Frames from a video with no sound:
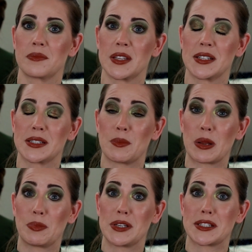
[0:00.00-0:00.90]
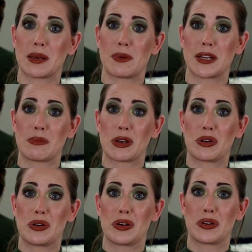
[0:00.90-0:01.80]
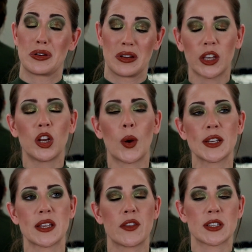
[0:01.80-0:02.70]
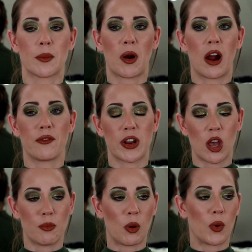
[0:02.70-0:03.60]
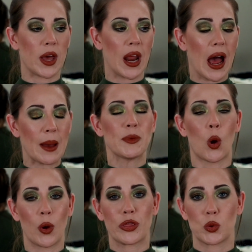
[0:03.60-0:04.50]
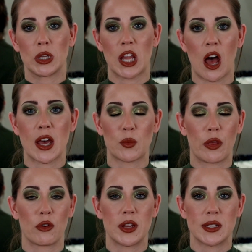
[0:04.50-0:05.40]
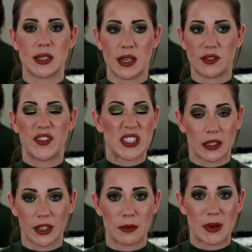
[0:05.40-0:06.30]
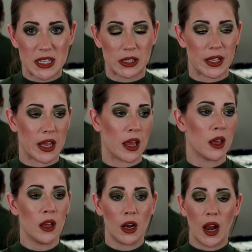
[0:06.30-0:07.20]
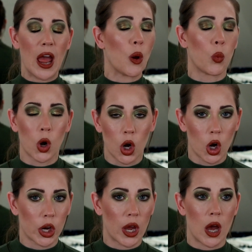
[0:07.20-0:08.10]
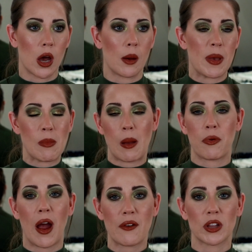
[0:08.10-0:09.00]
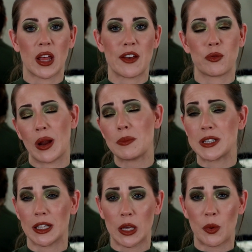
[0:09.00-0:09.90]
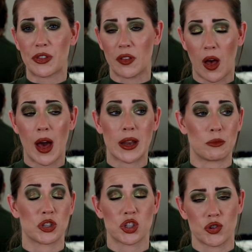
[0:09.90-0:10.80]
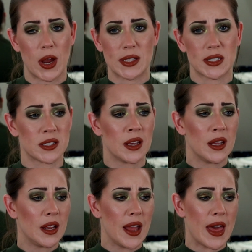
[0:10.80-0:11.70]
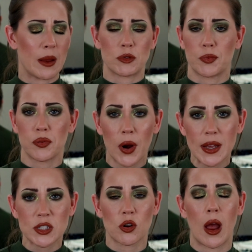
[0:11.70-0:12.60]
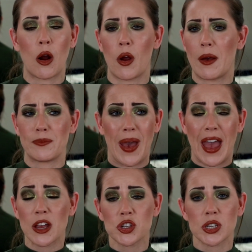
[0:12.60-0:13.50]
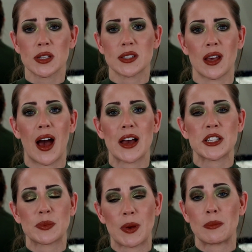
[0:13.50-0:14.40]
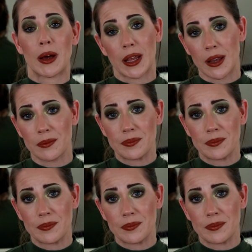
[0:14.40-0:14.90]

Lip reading: Somebody please take my debit card. You know, I said this in a prior video, but when I'm going through a lot, whether it's physically, mentally, at work, in my private life, when I'm dealing with a lot and I'm stressed and I'm depressed or I'm anxious, I spend money.